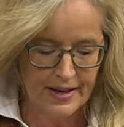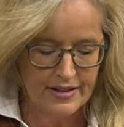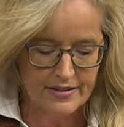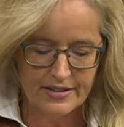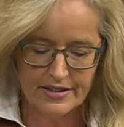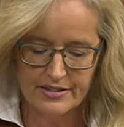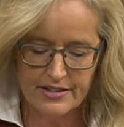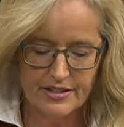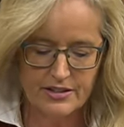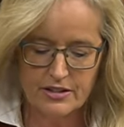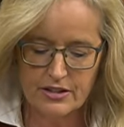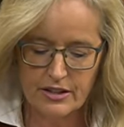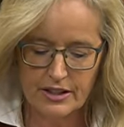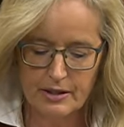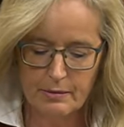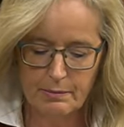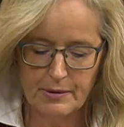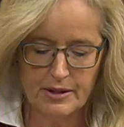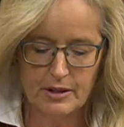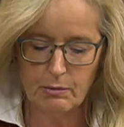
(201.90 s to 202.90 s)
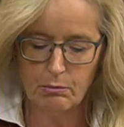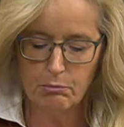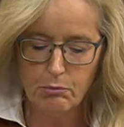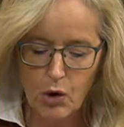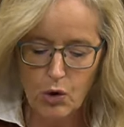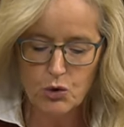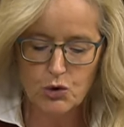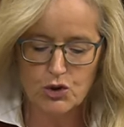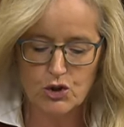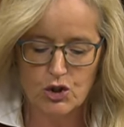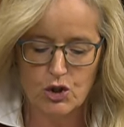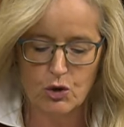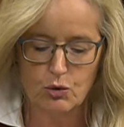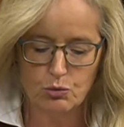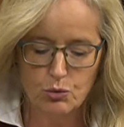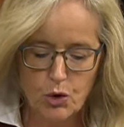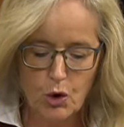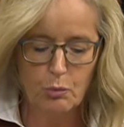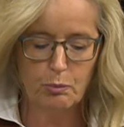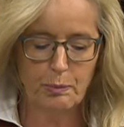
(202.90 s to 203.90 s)
This isn't going to be the most
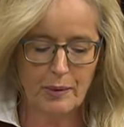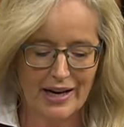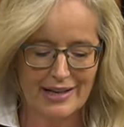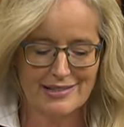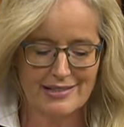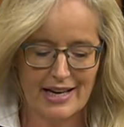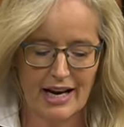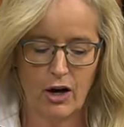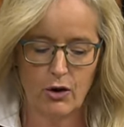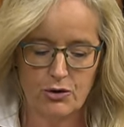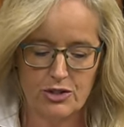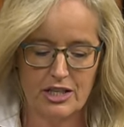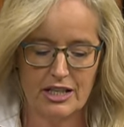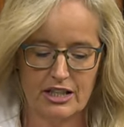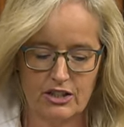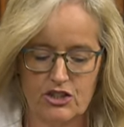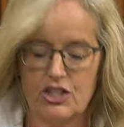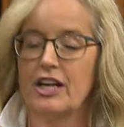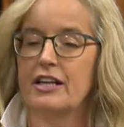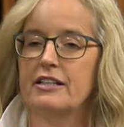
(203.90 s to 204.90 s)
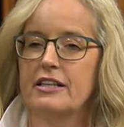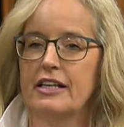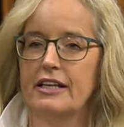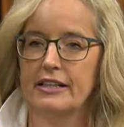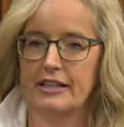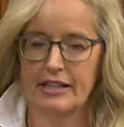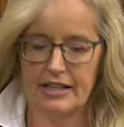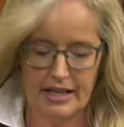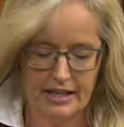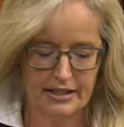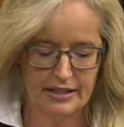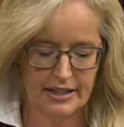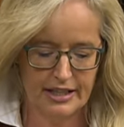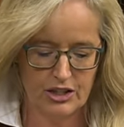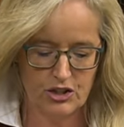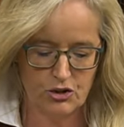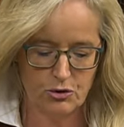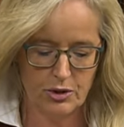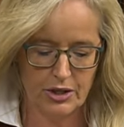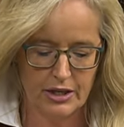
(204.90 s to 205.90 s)
robust housing agenda in Canadian
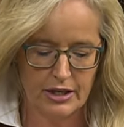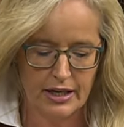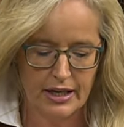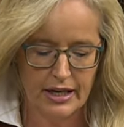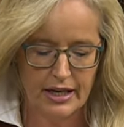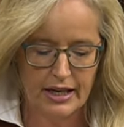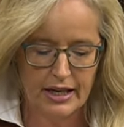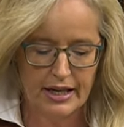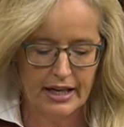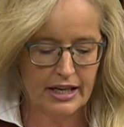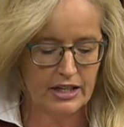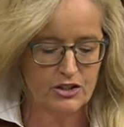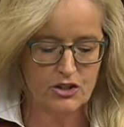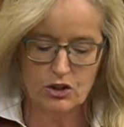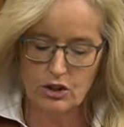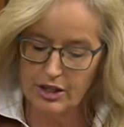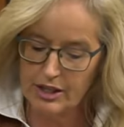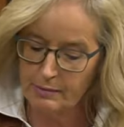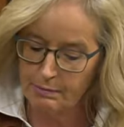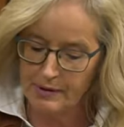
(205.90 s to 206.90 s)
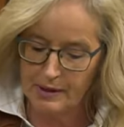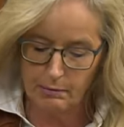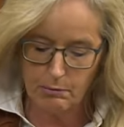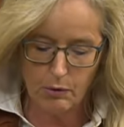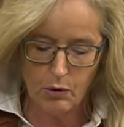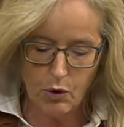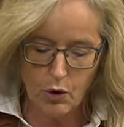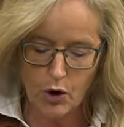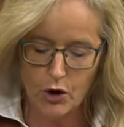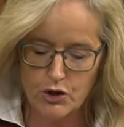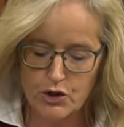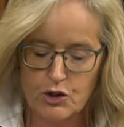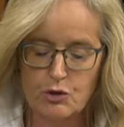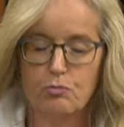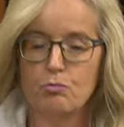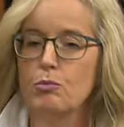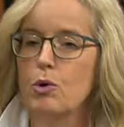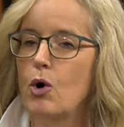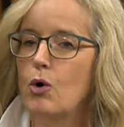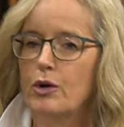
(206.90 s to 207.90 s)
history. It's going to be more
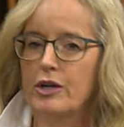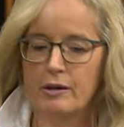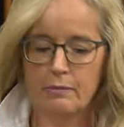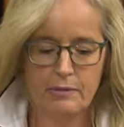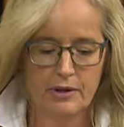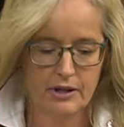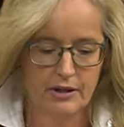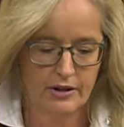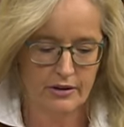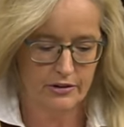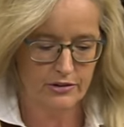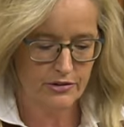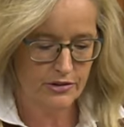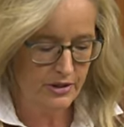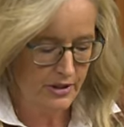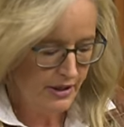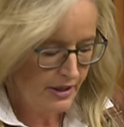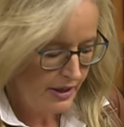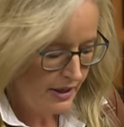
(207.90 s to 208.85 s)
smoke and mirrors.